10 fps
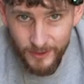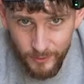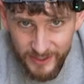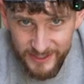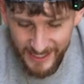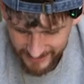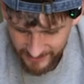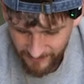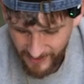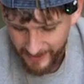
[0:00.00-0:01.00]
quite
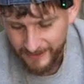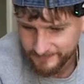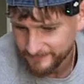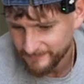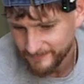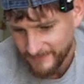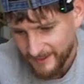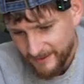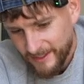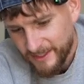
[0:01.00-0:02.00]
satisfying.
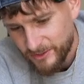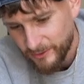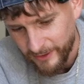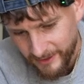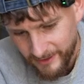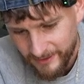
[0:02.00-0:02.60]
This toy,